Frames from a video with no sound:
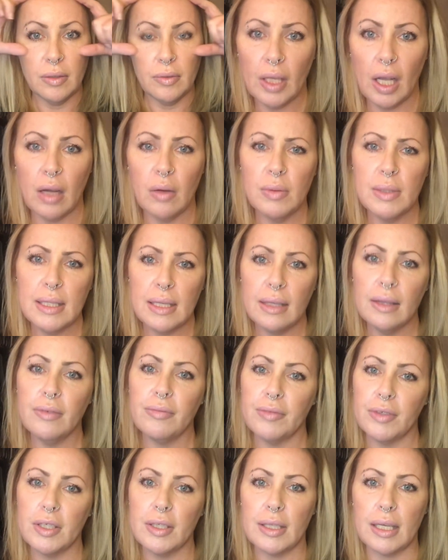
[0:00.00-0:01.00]
I would say the
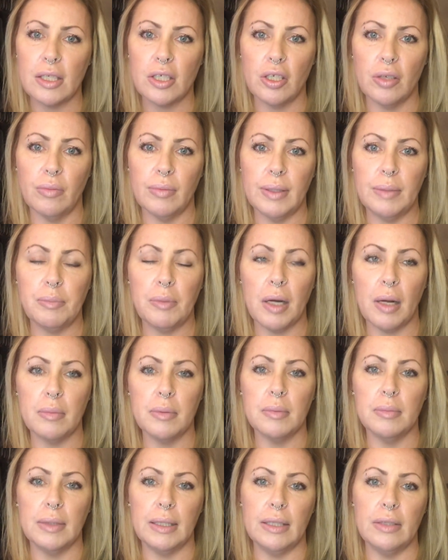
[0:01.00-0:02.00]
first session we
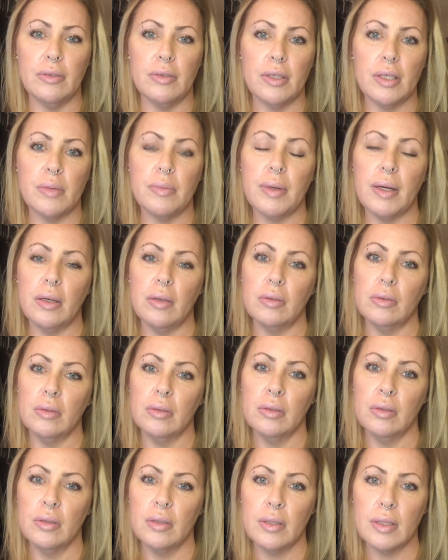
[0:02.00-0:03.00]
probably used about
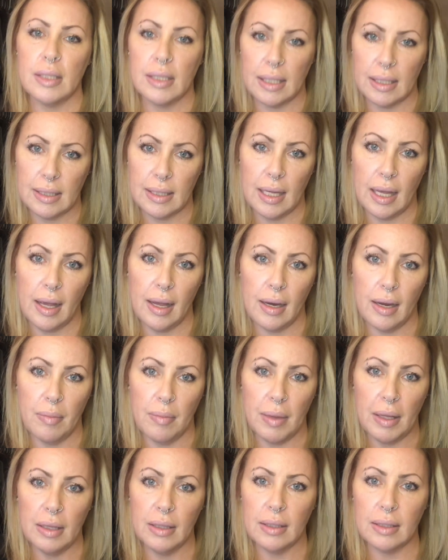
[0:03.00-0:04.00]
6 to 8
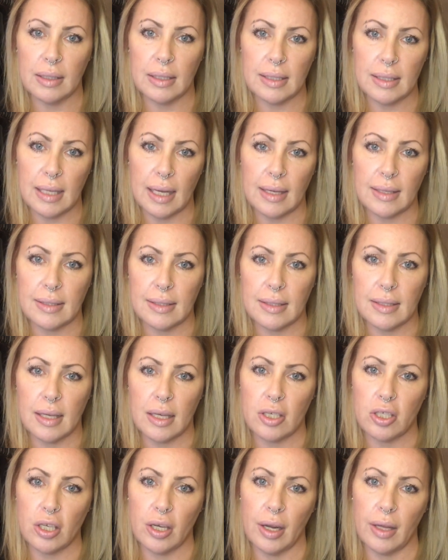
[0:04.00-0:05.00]
ml, and the second
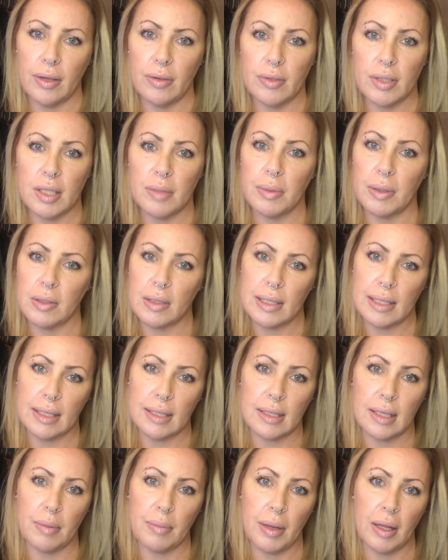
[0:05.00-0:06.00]
session I used about 6
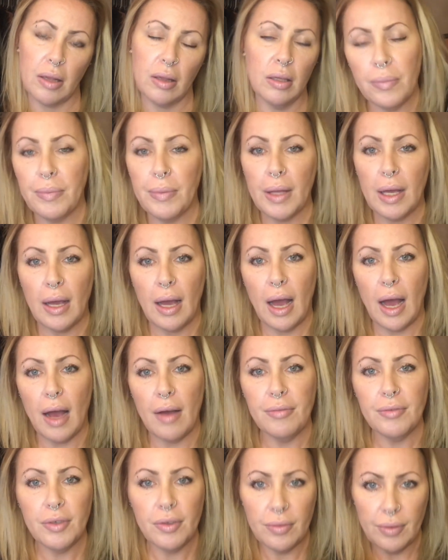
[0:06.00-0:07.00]
ml.
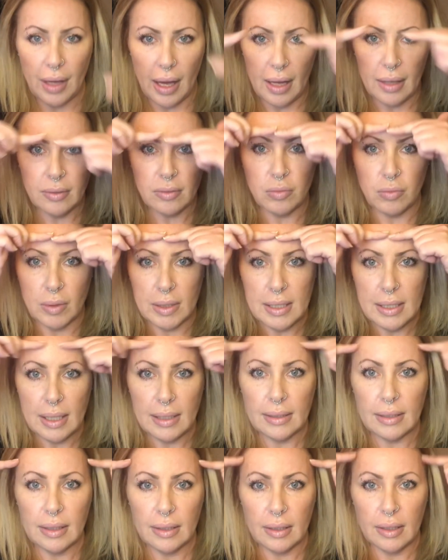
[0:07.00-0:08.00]
After that, once I
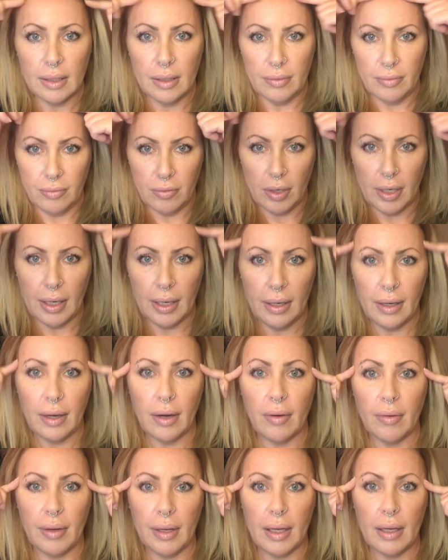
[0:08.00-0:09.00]
did the forehead
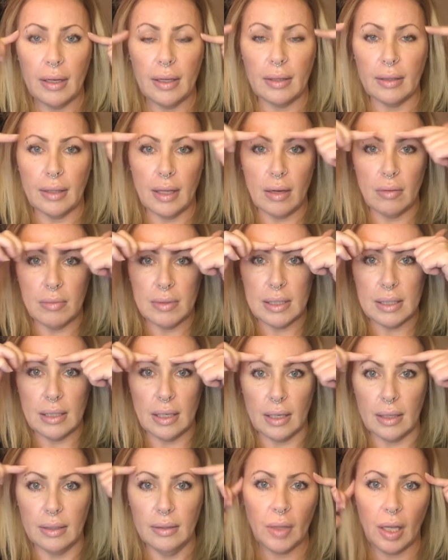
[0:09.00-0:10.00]
area and that was
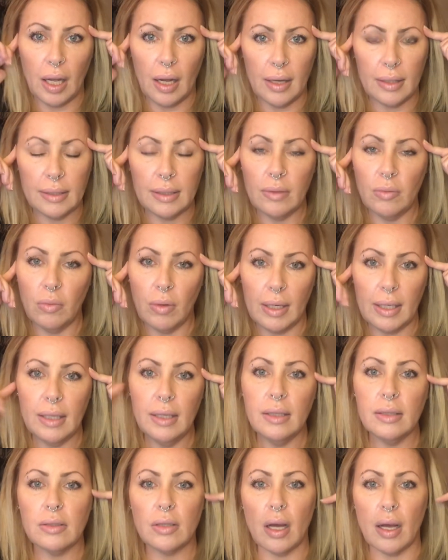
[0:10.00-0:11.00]
done, I did one at a
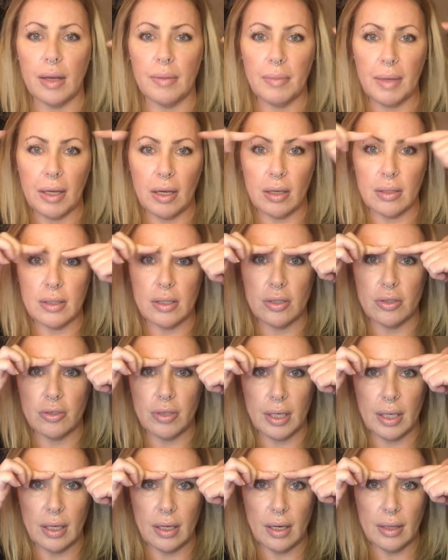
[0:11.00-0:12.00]
time. I
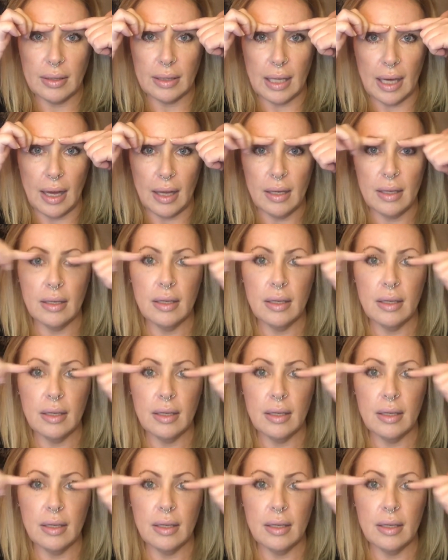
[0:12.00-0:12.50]
concentrated on that.